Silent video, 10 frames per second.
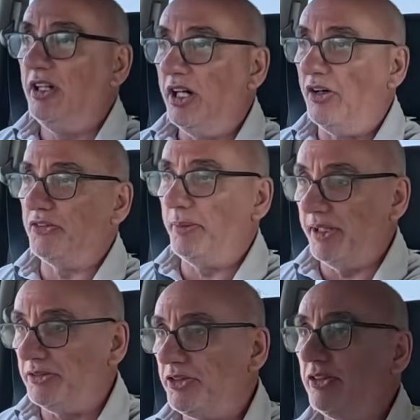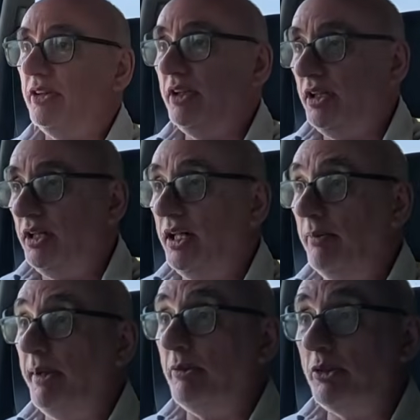off the belts, and
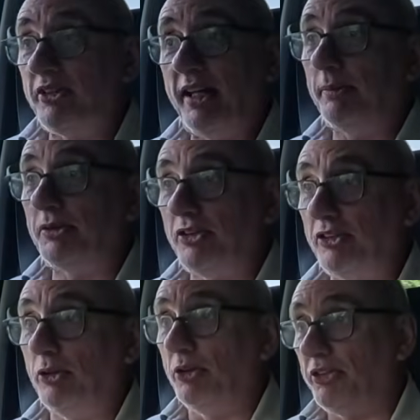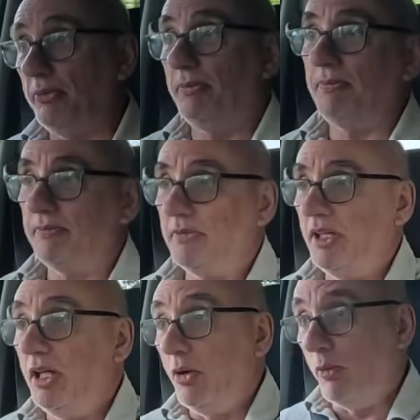Ben was able to source them,
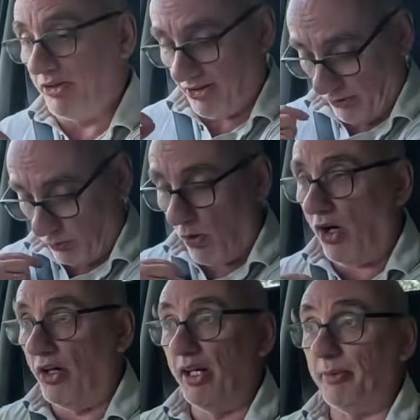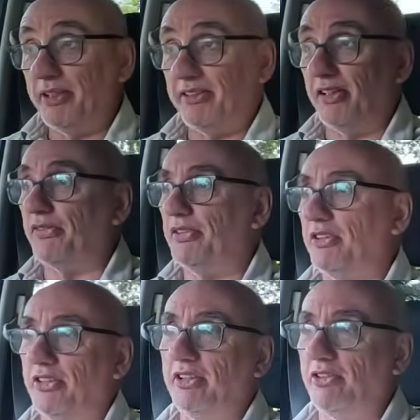which is why I'm in a different
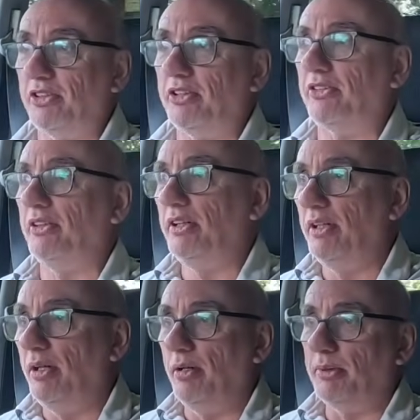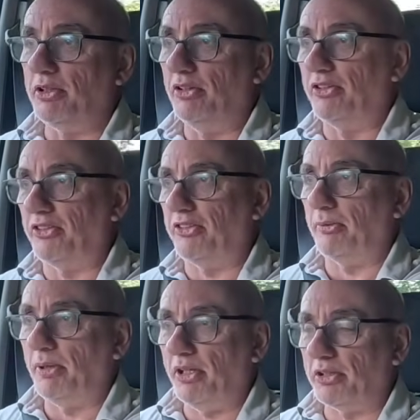t-shirt, because the
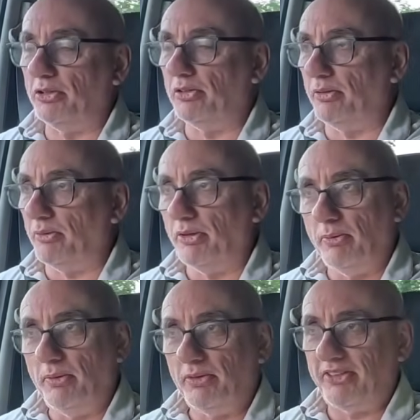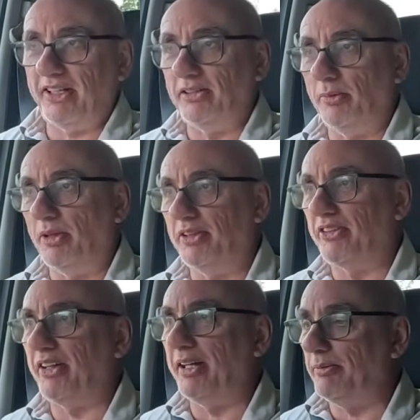supplier couldn't send them on the
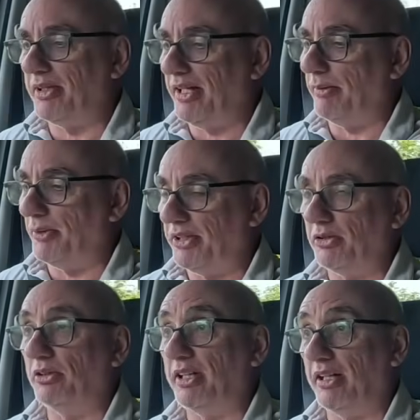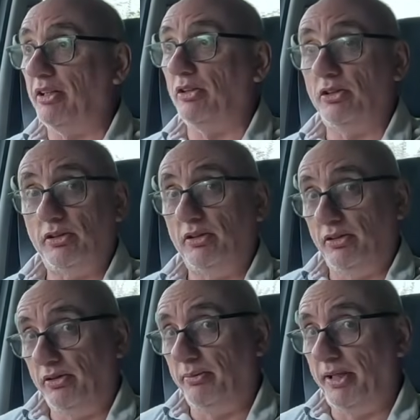same day, but he could get
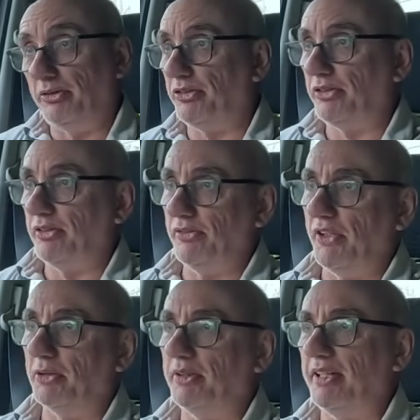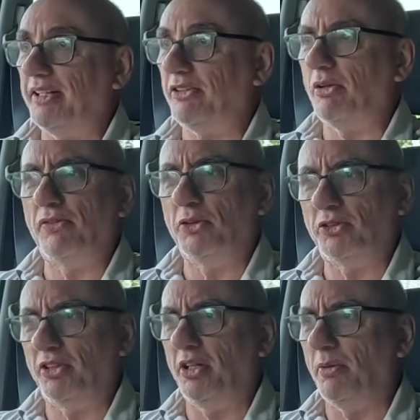the belts the following day. So I thought,
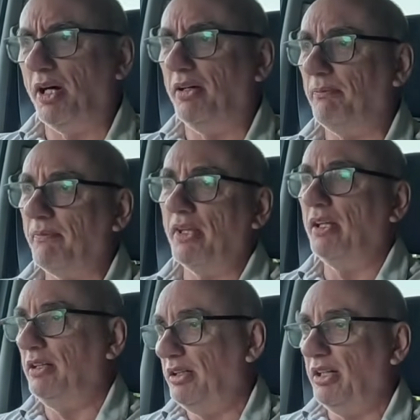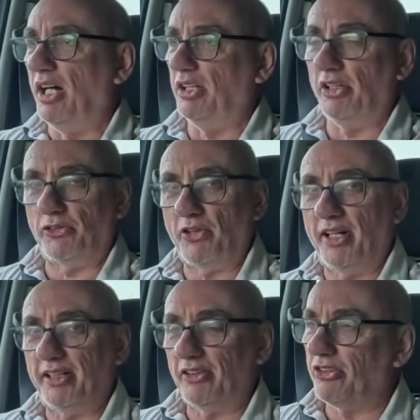you know what, I like
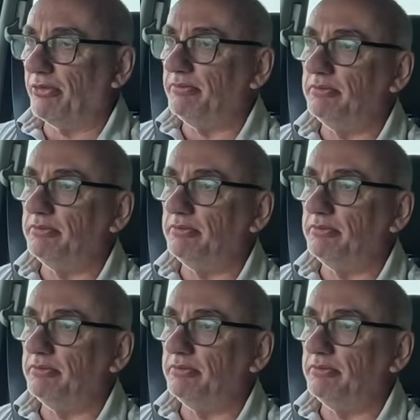trains.